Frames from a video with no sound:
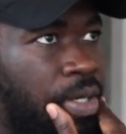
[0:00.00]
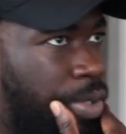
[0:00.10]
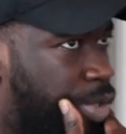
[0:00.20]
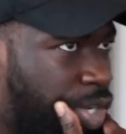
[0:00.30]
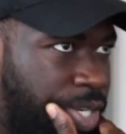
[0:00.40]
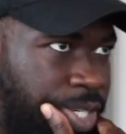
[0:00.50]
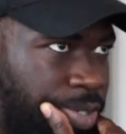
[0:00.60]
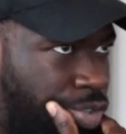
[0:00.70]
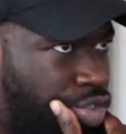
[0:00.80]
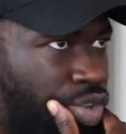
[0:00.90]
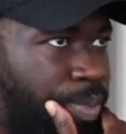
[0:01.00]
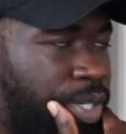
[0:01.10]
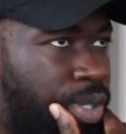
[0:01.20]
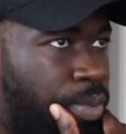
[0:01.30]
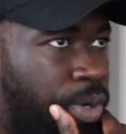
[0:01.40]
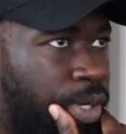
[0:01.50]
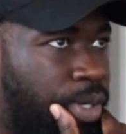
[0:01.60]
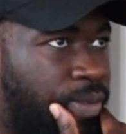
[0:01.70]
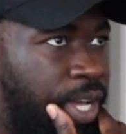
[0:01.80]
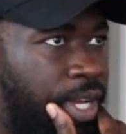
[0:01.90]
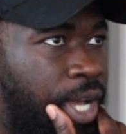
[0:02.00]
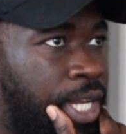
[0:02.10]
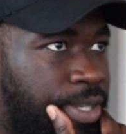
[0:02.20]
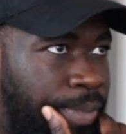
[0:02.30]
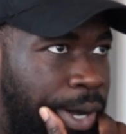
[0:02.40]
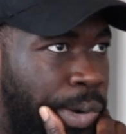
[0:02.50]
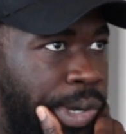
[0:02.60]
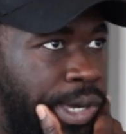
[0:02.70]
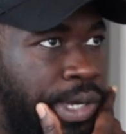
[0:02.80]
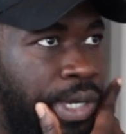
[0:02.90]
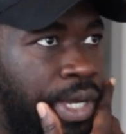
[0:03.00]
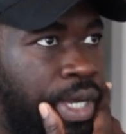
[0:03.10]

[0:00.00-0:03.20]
It just threw me into the world of like anti-malware,